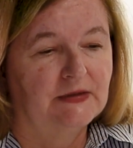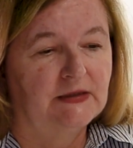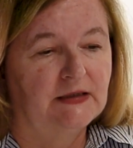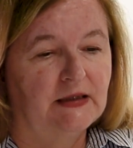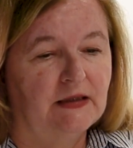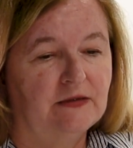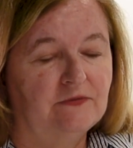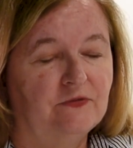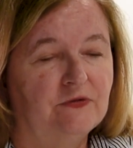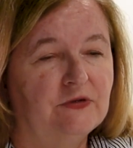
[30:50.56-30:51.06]

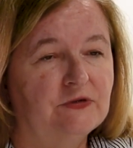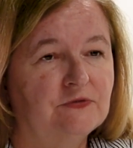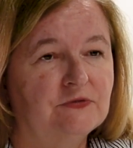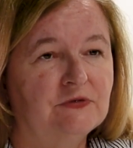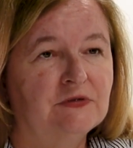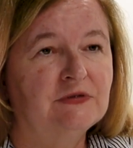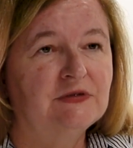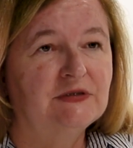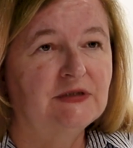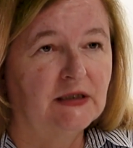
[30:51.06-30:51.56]
they had very
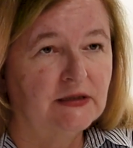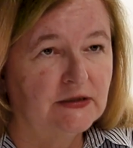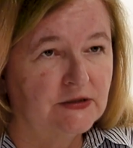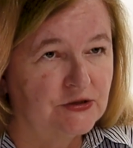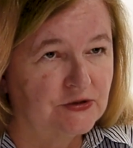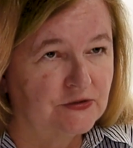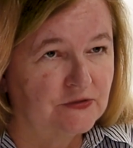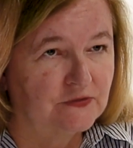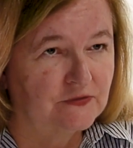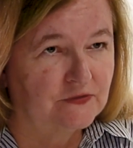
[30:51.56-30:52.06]
good
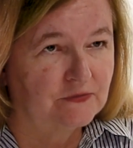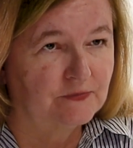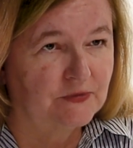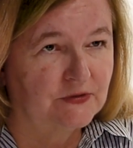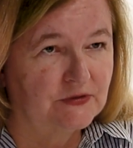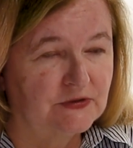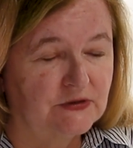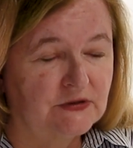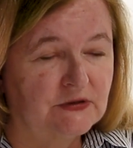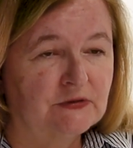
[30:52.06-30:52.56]
intelligence,
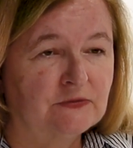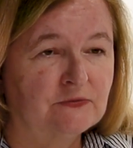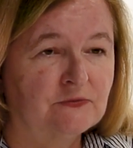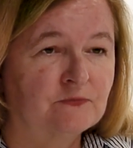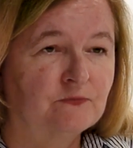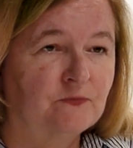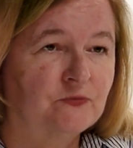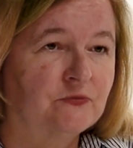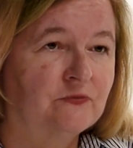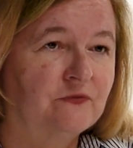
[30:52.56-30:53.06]
but
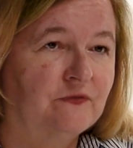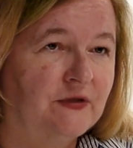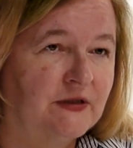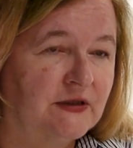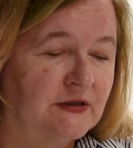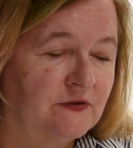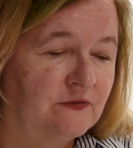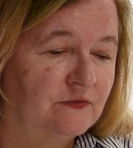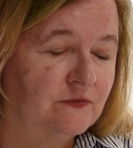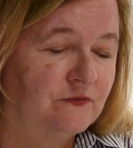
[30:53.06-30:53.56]
didn't
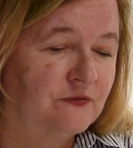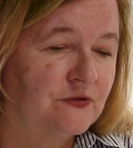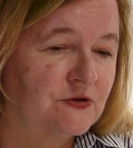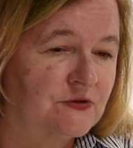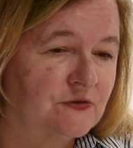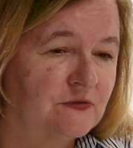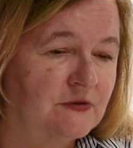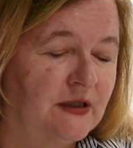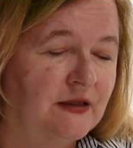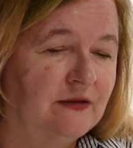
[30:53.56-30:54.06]
provide
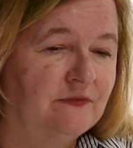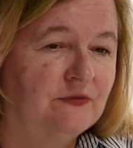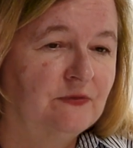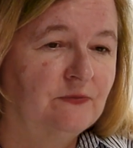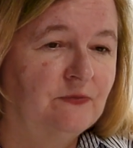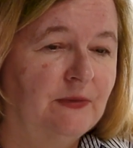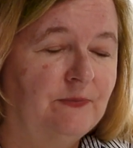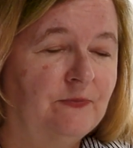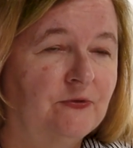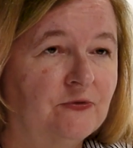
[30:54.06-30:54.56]
sufficient
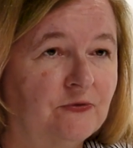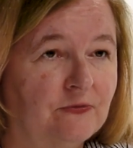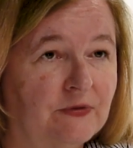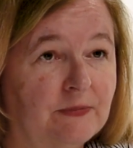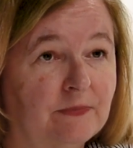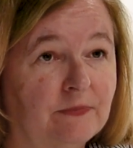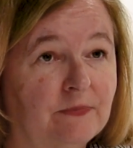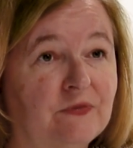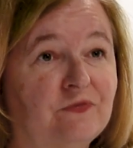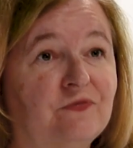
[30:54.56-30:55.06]
heavy
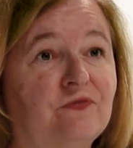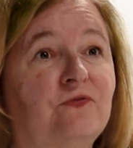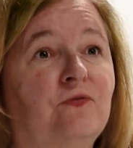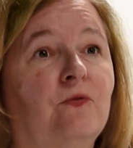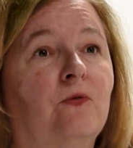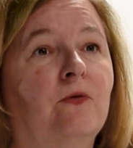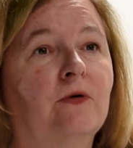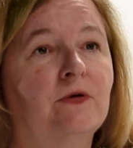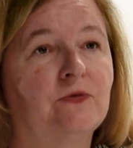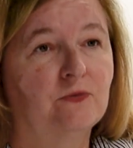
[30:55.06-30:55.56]
weaponry
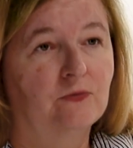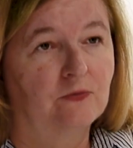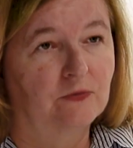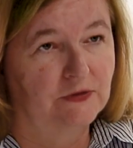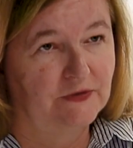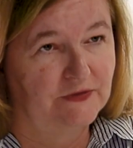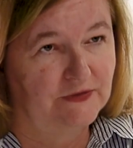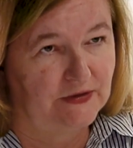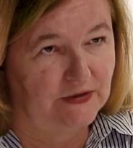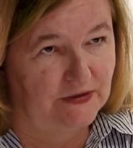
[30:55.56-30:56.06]
before the
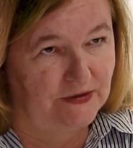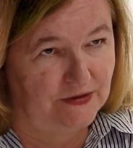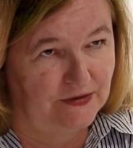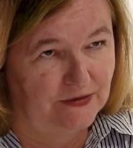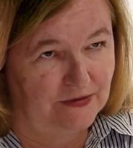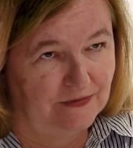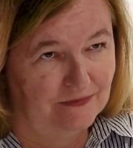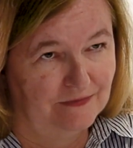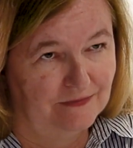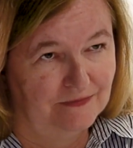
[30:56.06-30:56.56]
war
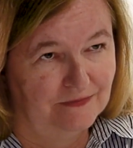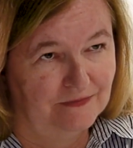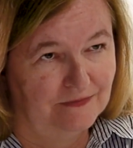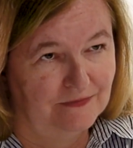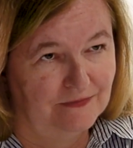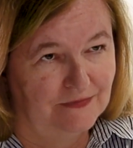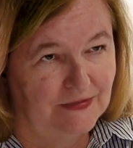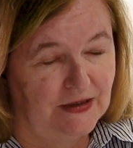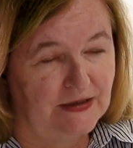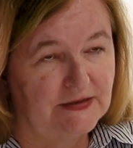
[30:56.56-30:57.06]
started.
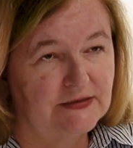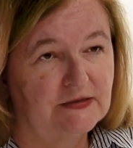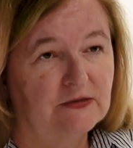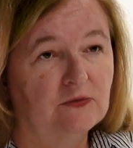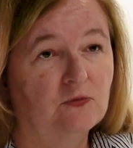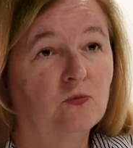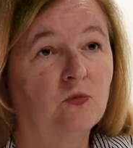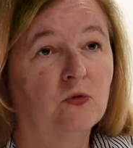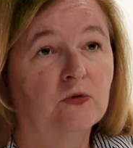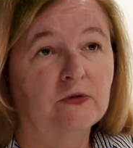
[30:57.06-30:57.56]
I
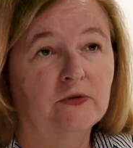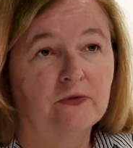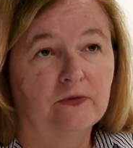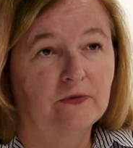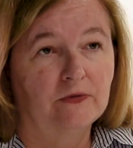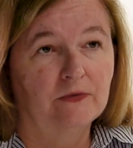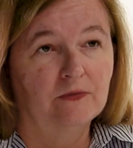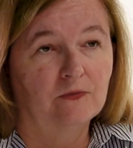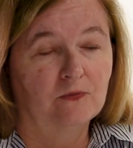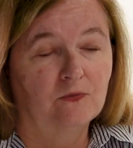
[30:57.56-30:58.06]
still
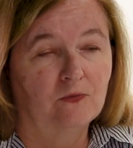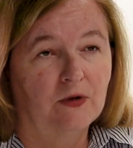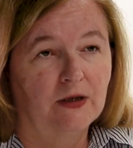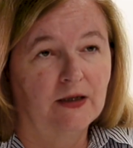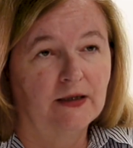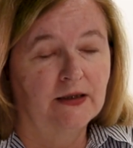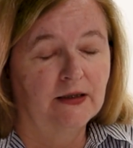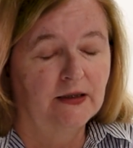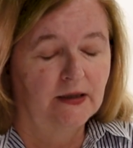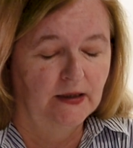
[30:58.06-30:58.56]
wonder
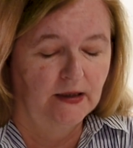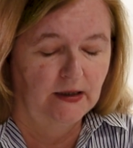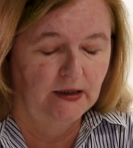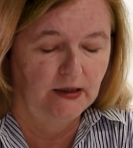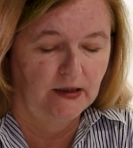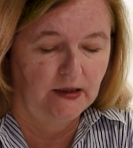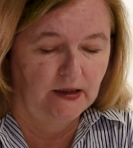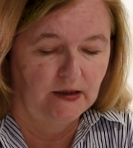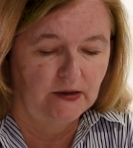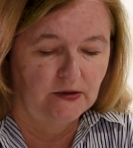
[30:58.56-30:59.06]
why
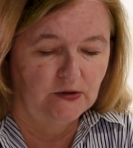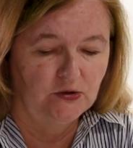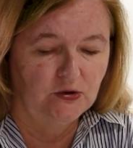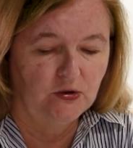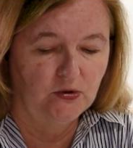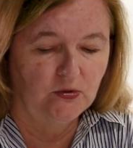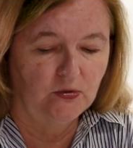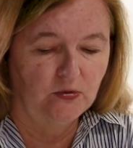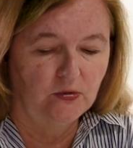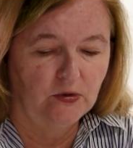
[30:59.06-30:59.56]

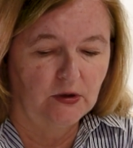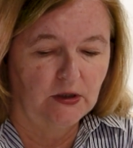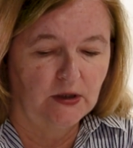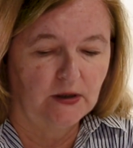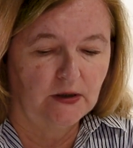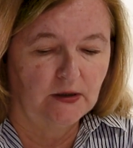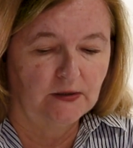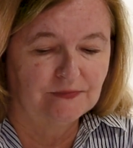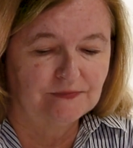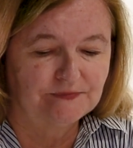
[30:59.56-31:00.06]
no
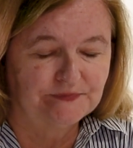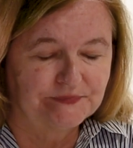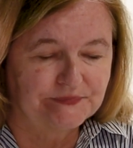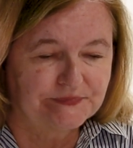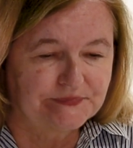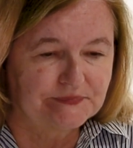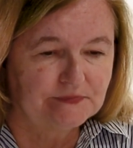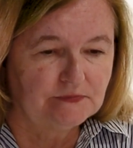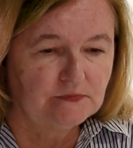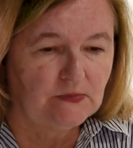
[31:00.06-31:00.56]

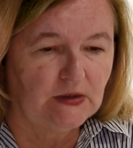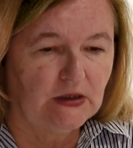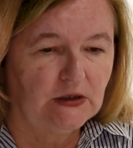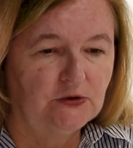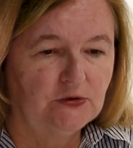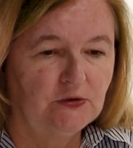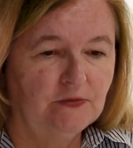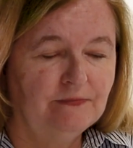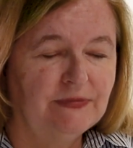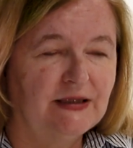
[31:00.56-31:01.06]

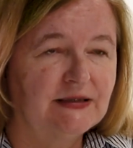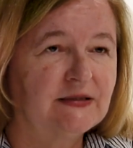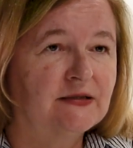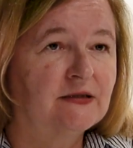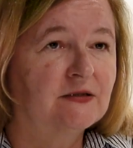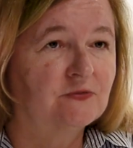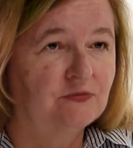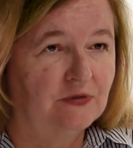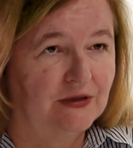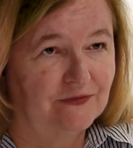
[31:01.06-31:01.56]
combat
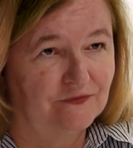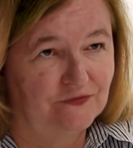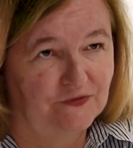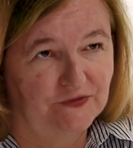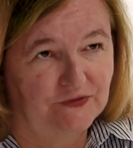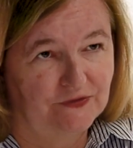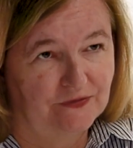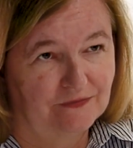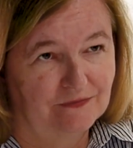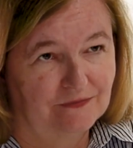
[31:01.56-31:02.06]

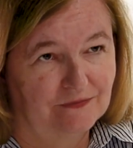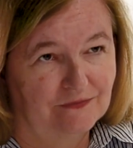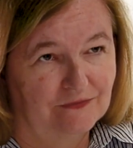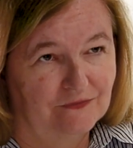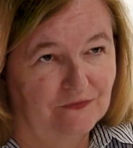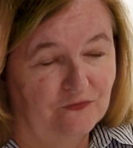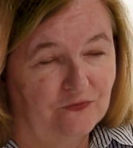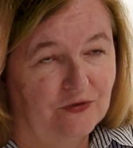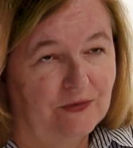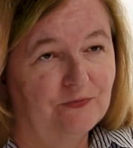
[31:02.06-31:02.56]
aircrafts
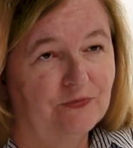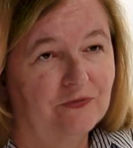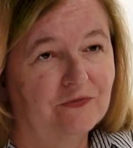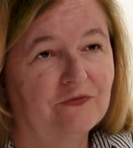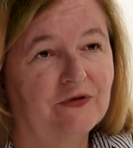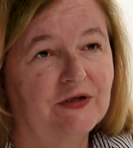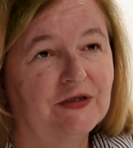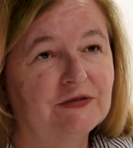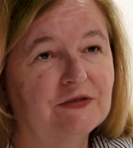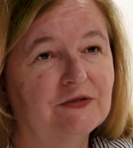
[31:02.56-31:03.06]
were
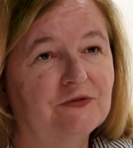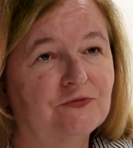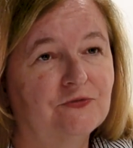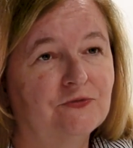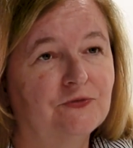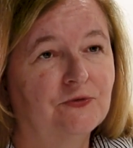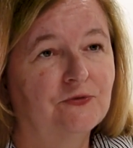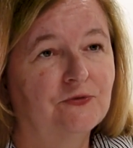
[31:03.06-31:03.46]
provided to